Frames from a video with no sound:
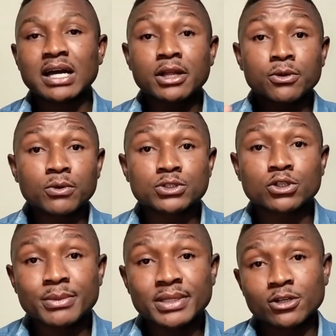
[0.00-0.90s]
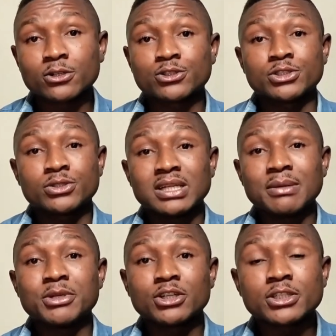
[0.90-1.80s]
I don't want to commit adultery. So let me
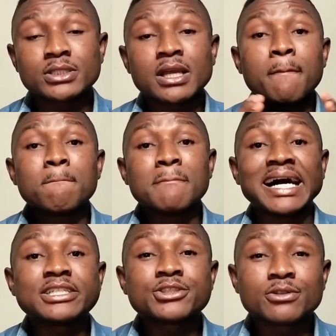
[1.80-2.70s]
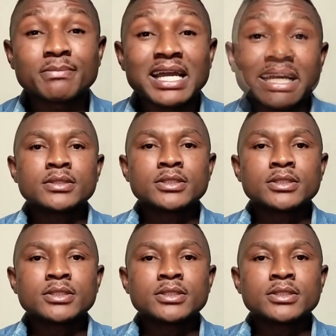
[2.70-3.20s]
oh. just masturbate.